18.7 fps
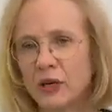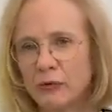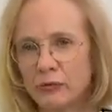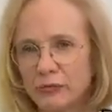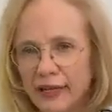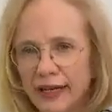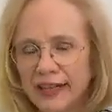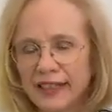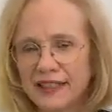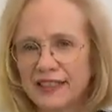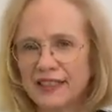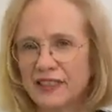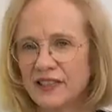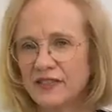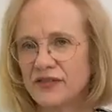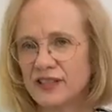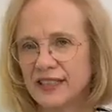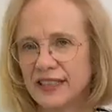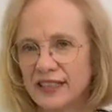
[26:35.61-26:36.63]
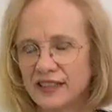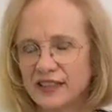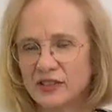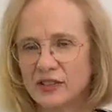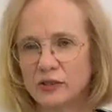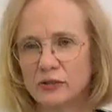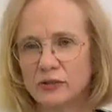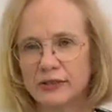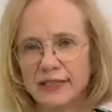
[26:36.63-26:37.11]
relatives, next
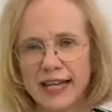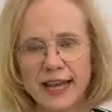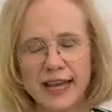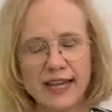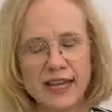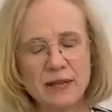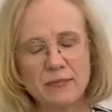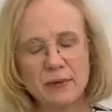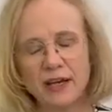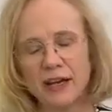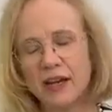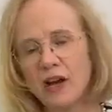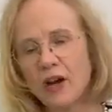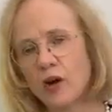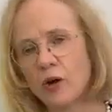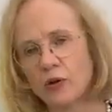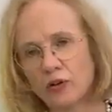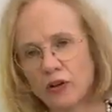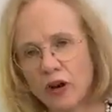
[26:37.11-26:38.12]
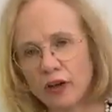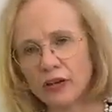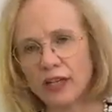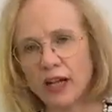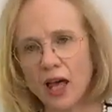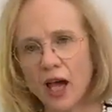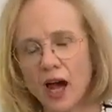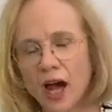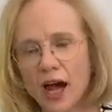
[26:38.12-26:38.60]
door neighbour or
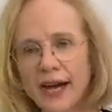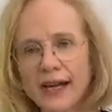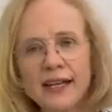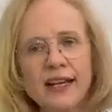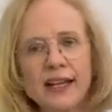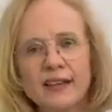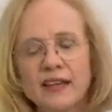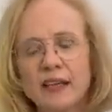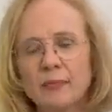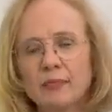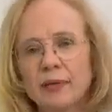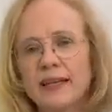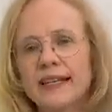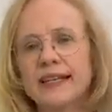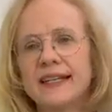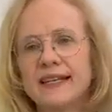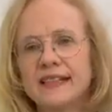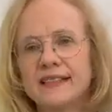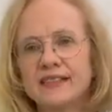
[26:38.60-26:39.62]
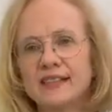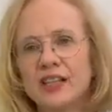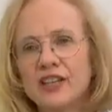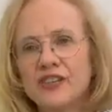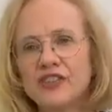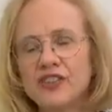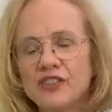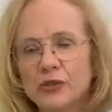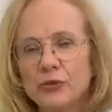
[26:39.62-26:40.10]
online, then please
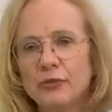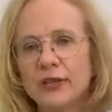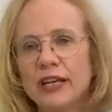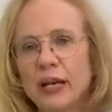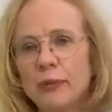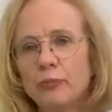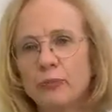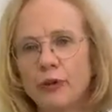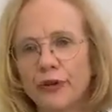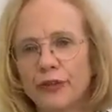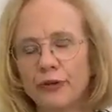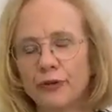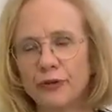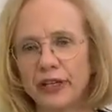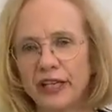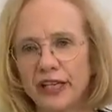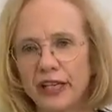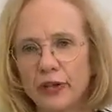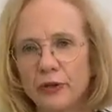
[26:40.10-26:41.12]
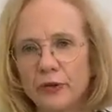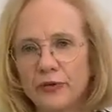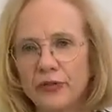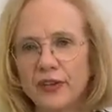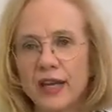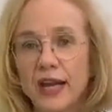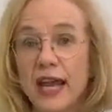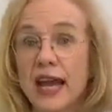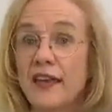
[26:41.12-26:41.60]
just ring up 13
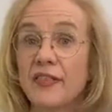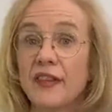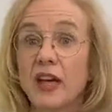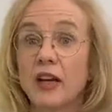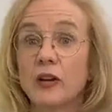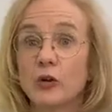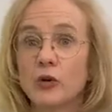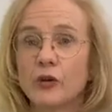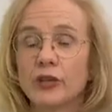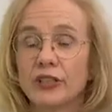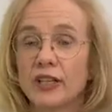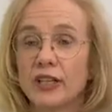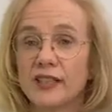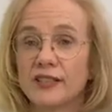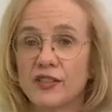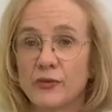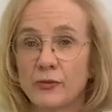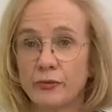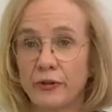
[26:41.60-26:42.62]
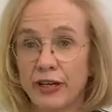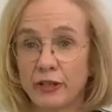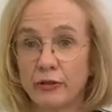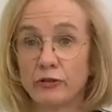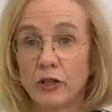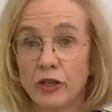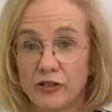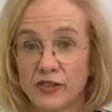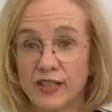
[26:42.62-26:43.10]
Health and they'll organise the Red
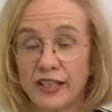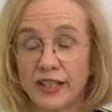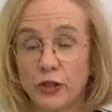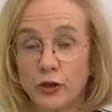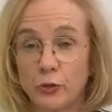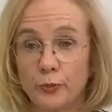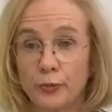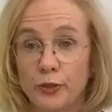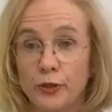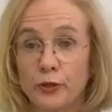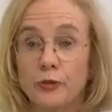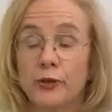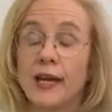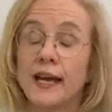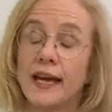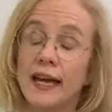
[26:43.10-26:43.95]
Cross to help you.